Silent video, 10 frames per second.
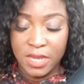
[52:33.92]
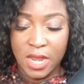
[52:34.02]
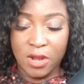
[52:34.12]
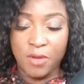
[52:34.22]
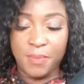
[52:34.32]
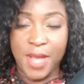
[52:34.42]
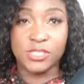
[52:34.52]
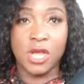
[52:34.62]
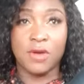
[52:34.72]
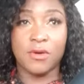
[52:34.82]
Hello,
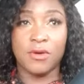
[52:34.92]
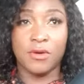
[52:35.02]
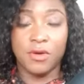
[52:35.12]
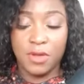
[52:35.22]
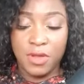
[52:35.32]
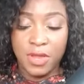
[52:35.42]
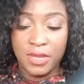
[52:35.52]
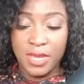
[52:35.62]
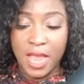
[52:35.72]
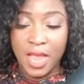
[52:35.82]
Pacho.
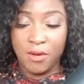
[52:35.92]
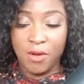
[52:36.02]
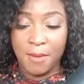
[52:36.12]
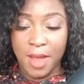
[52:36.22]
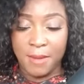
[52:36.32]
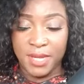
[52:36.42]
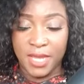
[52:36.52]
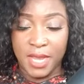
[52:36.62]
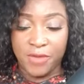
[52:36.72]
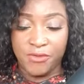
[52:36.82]
Yeah, who am I
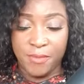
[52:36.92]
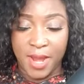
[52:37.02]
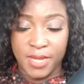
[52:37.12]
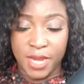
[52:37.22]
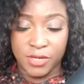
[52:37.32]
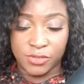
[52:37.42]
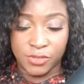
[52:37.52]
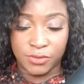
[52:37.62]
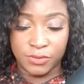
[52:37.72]
Ngege dwumadi ni so?